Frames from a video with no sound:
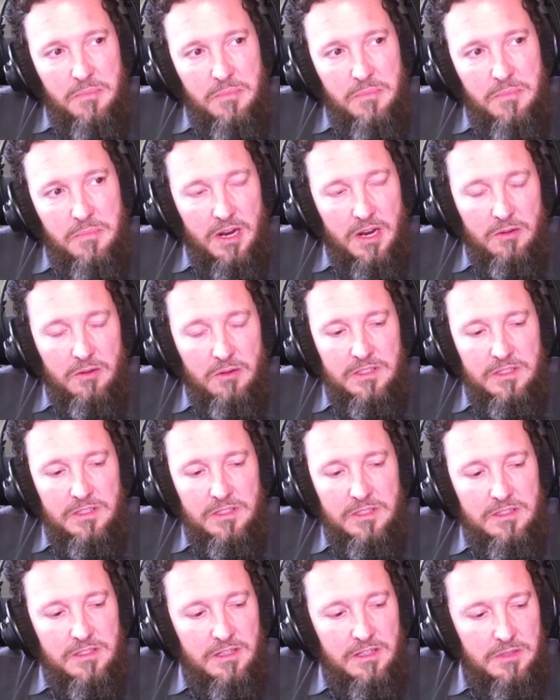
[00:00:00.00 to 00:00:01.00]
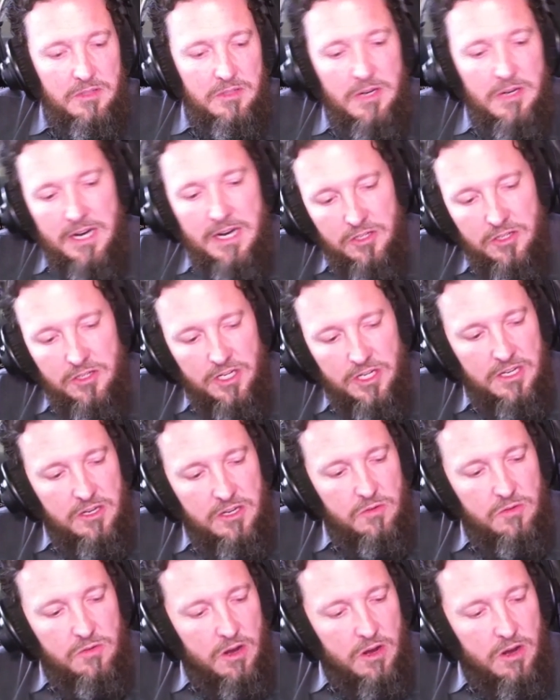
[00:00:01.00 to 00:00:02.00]
But with
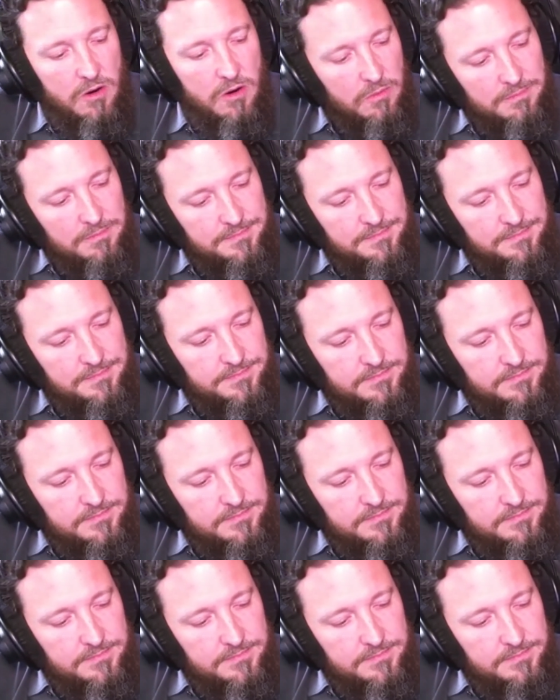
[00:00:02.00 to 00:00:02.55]
Dragonchain,